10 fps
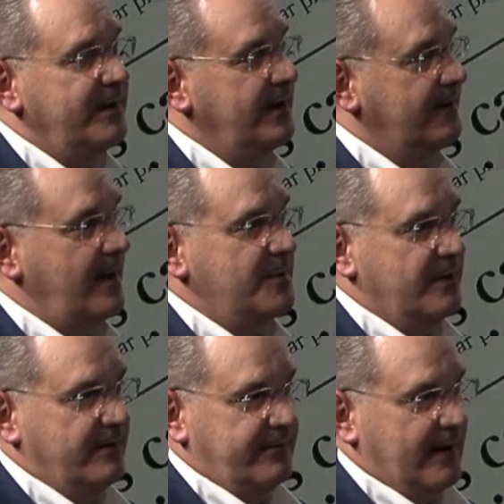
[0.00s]
With the
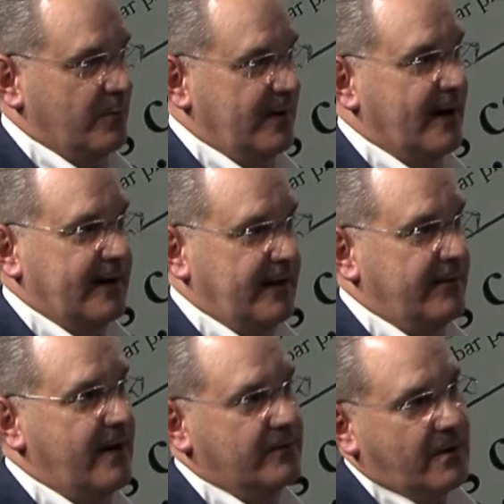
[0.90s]
exception of the fact we're not going to
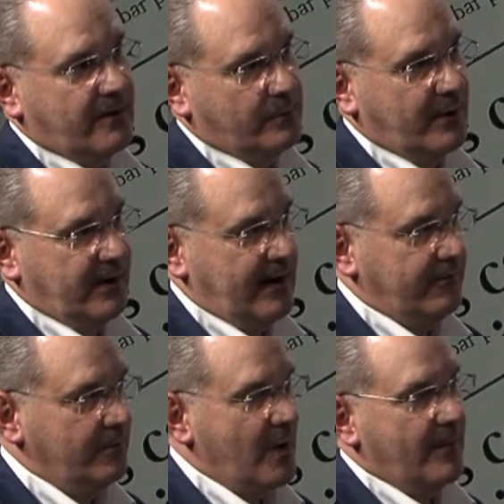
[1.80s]
have house calls, we're going to
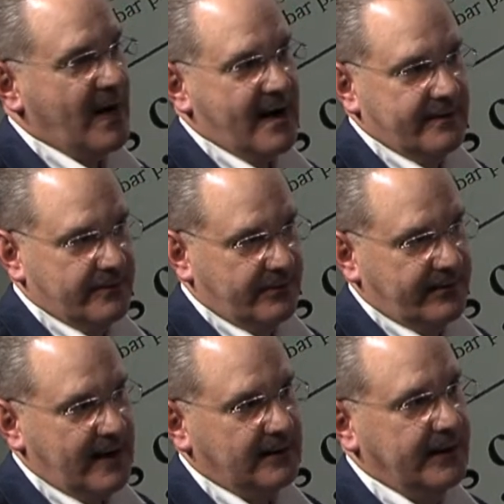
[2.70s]
have small pods or
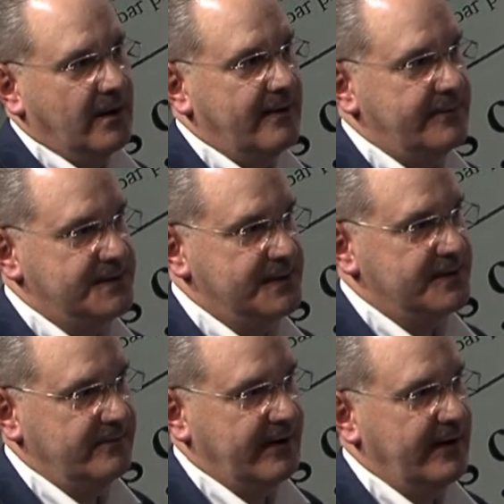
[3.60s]
satellite
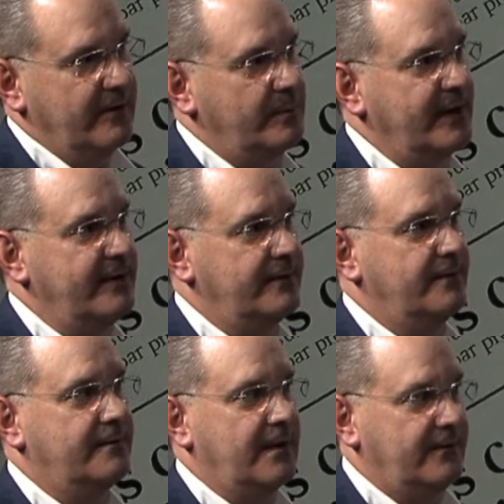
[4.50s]
offices in various
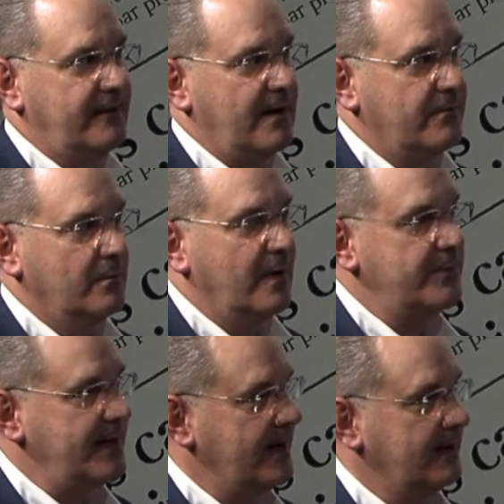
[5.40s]
places that staff will
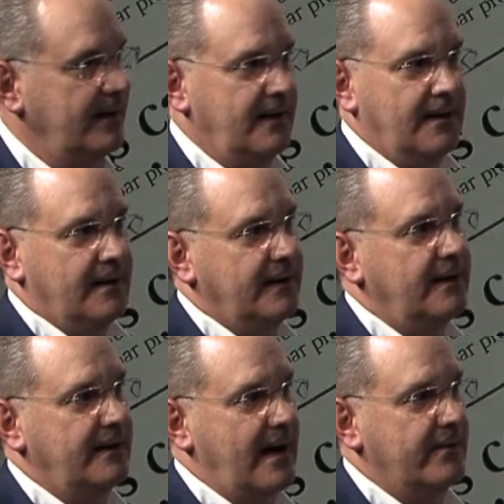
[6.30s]
rotate
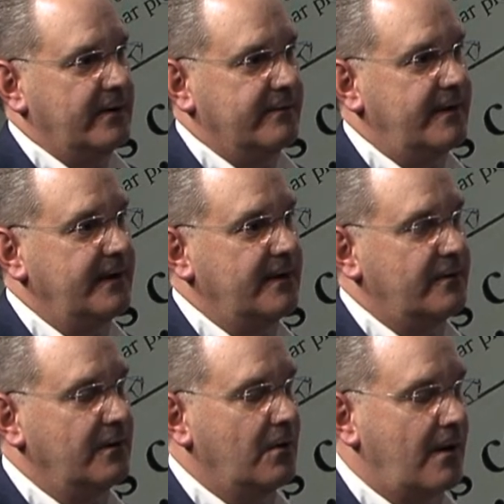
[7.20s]
in and out of. I think
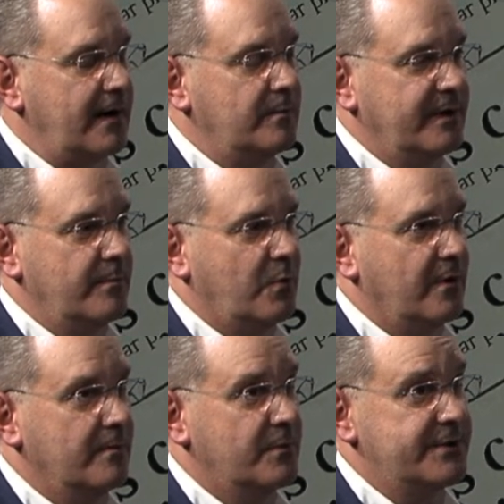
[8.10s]
it's incredibly
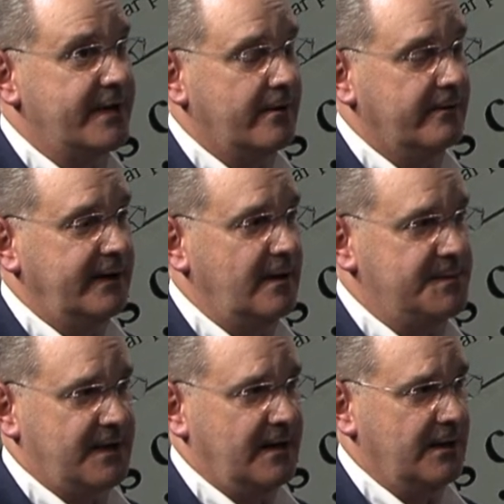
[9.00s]
important, particularly in
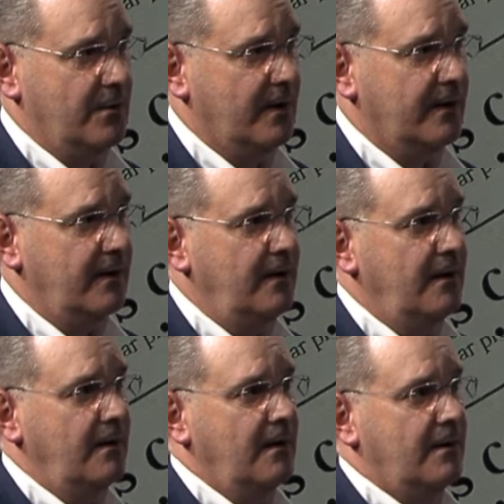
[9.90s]
upstate New York,
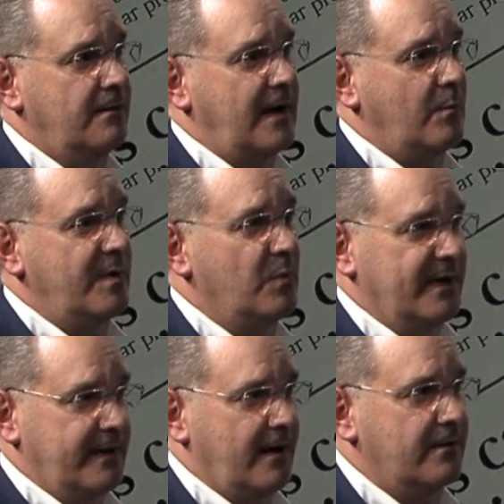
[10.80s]
that we
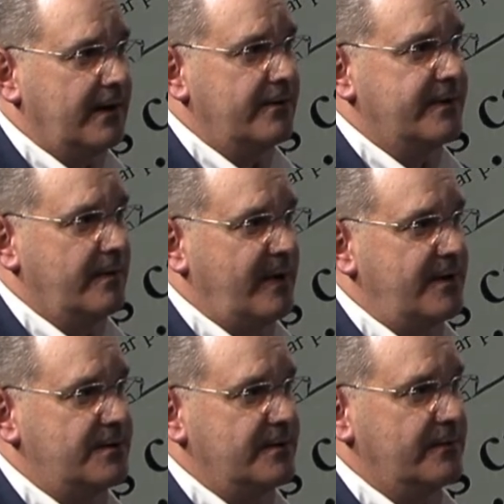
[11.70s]
bring the health care to the
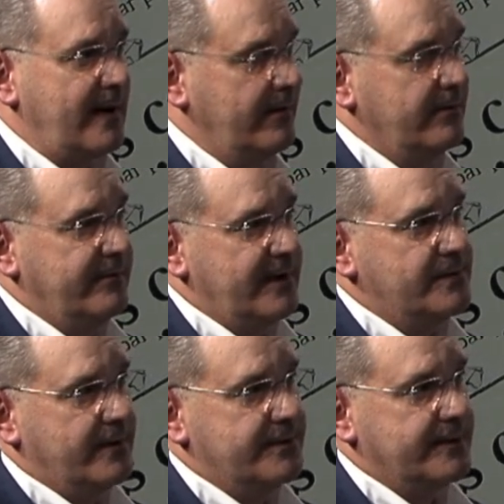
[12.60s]
patients rather than
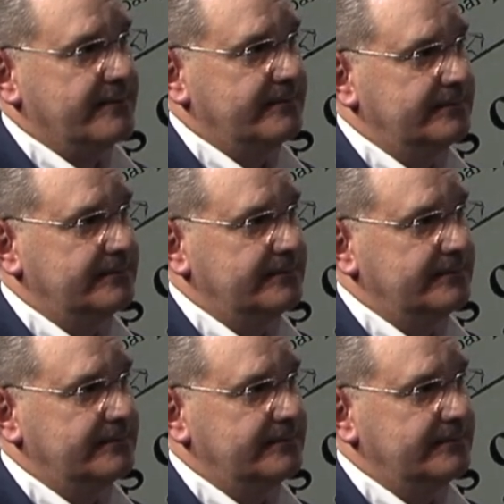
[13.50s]
vice versa.